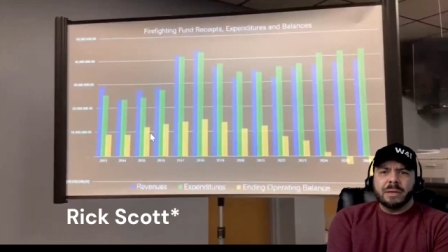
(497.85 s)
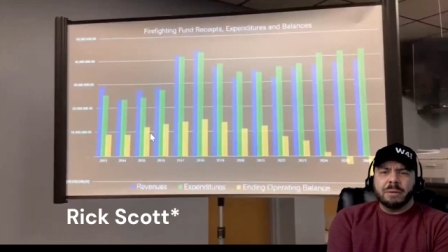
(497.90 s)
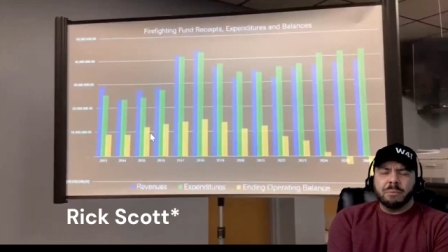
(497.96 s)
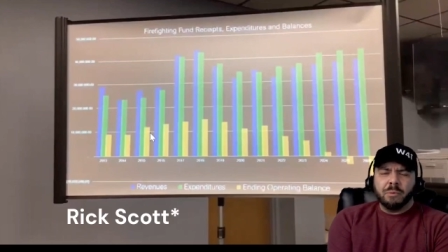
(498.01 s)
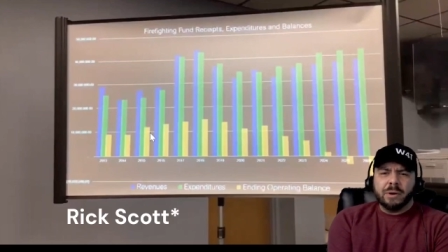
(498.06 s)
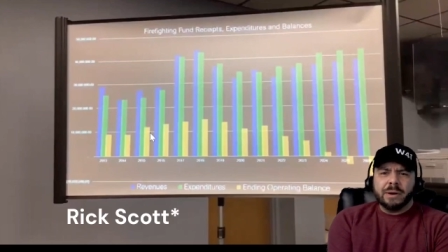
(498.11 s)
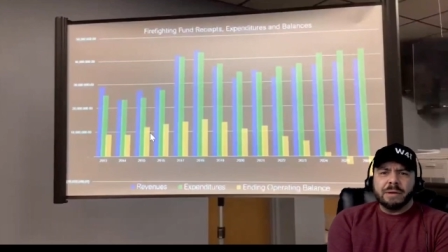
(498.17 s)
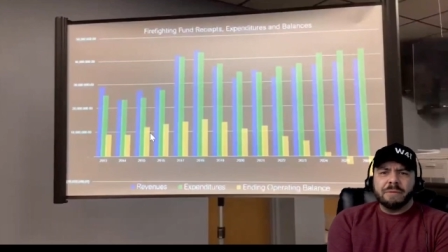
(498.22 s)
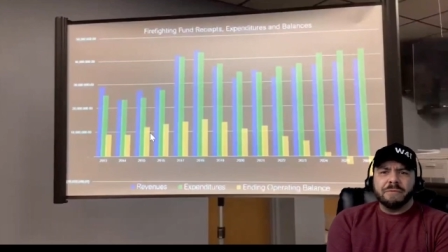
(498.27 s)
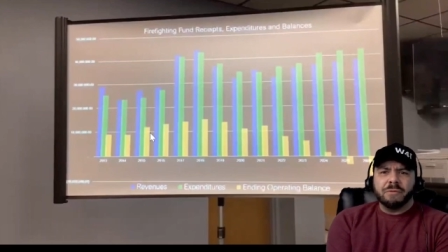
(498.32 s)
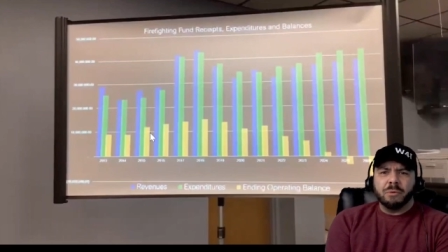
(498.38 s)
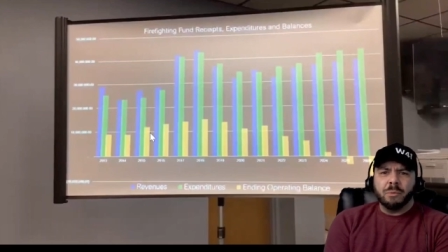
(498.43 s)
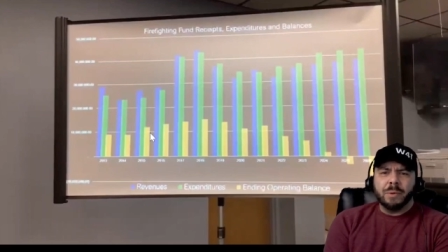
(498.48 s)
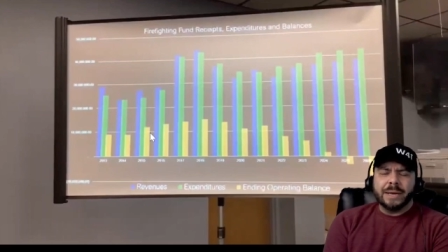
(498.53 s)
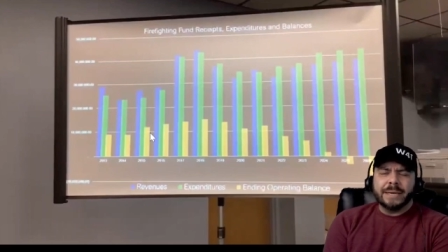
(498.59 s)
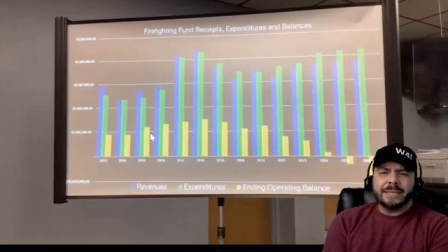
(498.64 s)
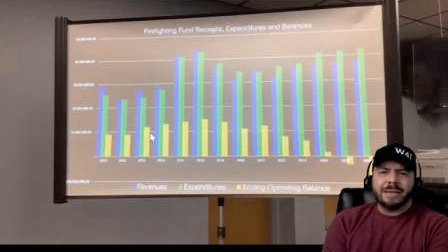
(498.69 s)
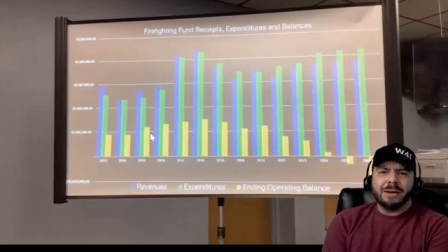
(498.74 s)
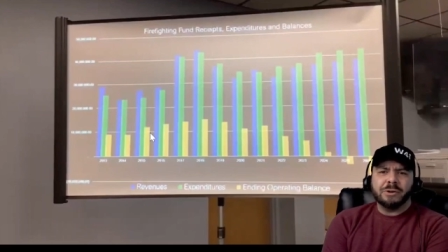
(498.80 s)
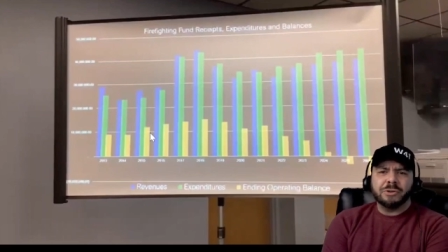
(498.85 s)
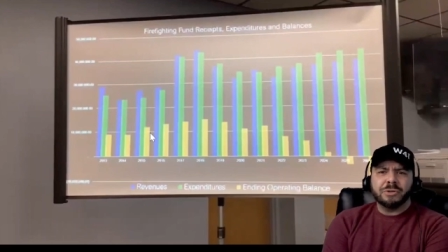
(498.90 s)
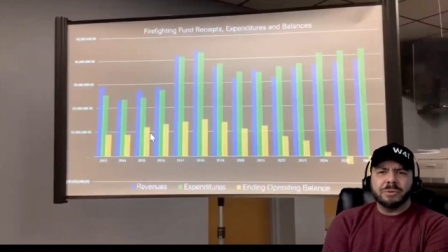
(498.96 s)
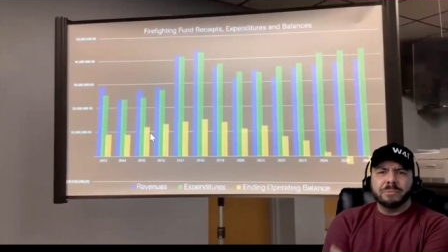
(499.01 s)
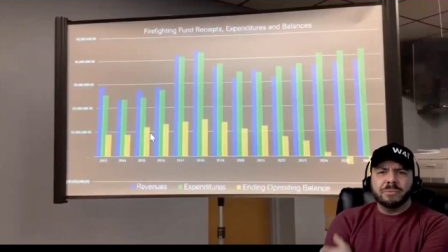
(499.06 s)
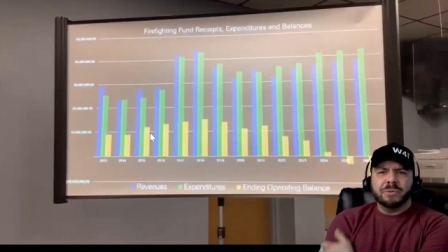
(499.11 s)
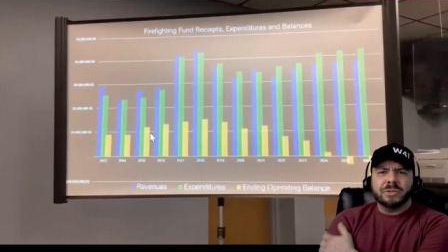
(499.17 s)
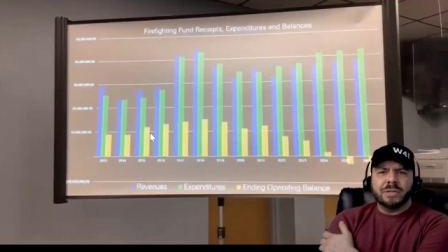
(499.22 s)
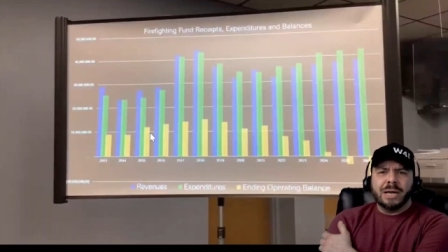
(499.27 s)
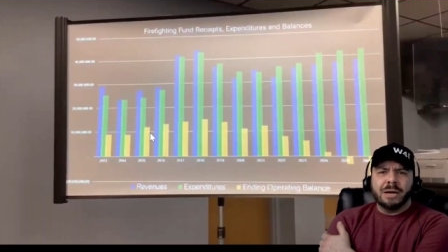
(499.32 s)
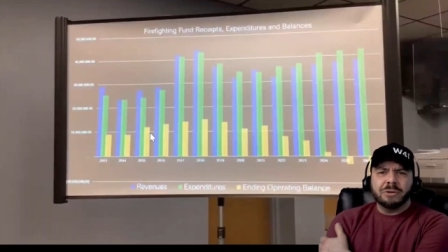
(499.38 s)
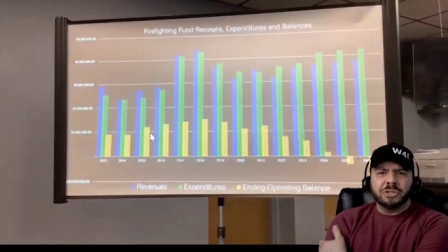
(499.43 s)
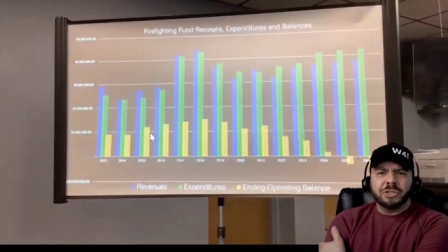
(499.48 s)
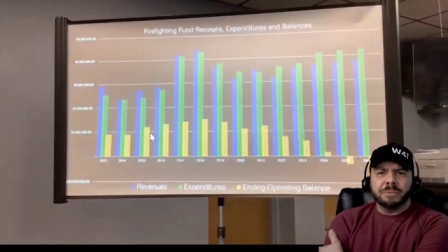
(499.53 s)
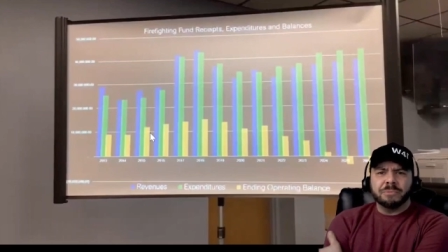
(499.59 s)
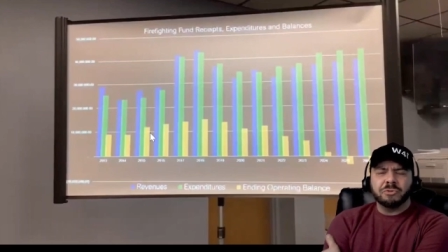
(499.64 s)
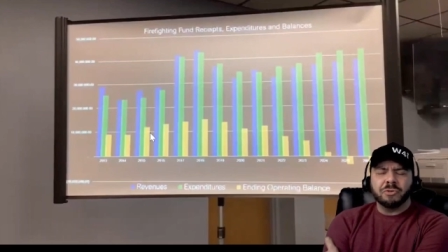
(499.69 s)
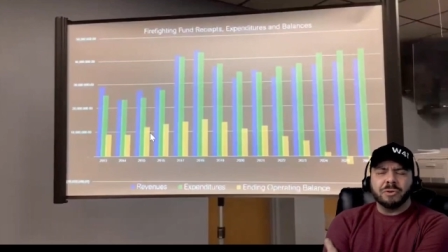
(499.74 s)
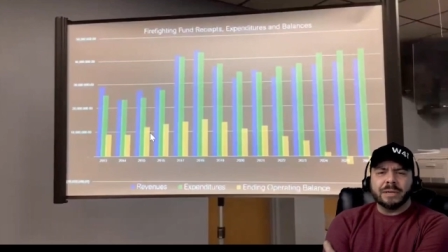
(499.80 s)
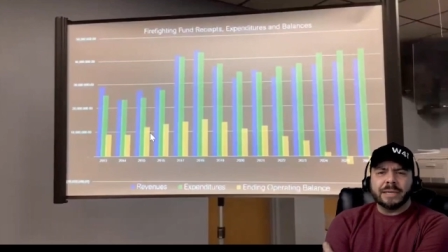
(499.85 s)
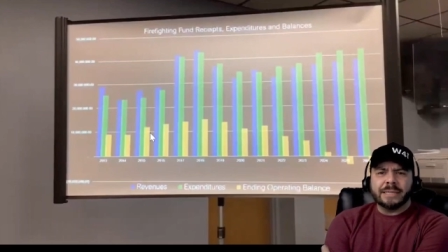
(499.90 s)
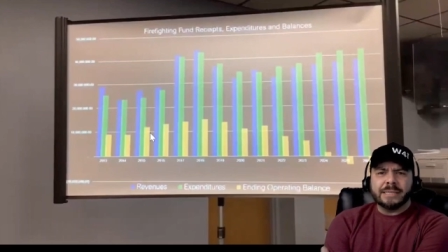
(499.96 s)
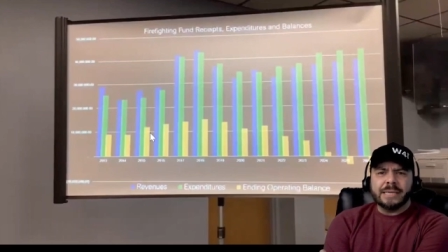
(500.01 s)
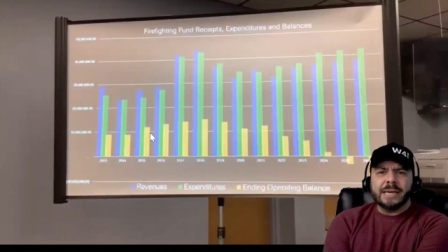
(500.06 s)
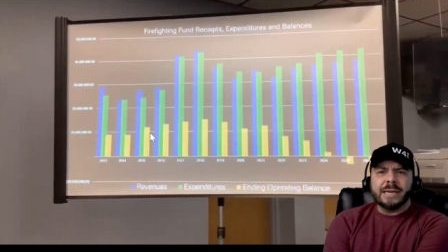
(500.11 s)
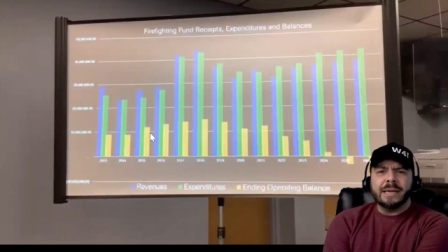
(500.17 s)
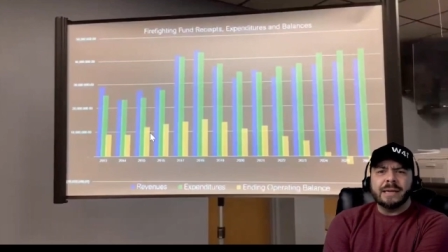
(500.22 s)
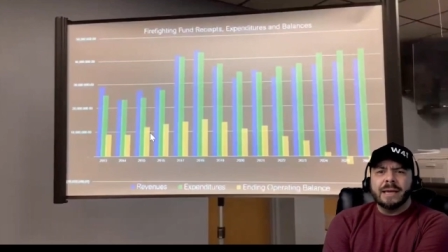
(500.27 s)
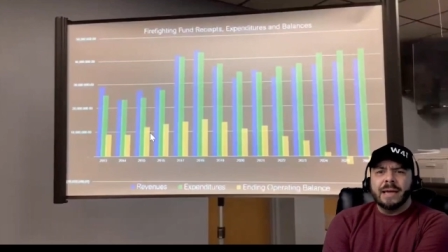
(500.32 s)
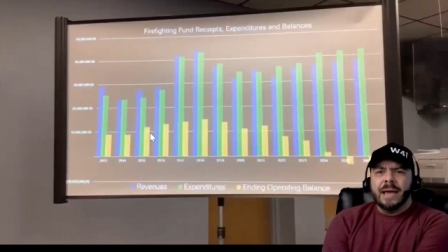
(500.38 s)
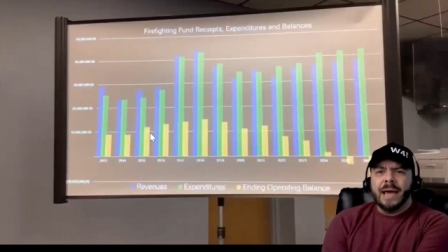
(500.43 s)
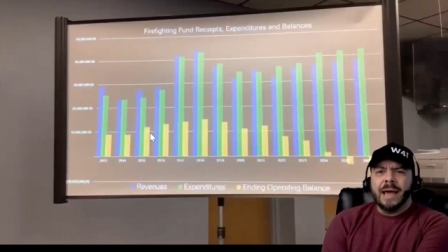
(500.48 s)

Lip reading: running for Wayne Township trustee,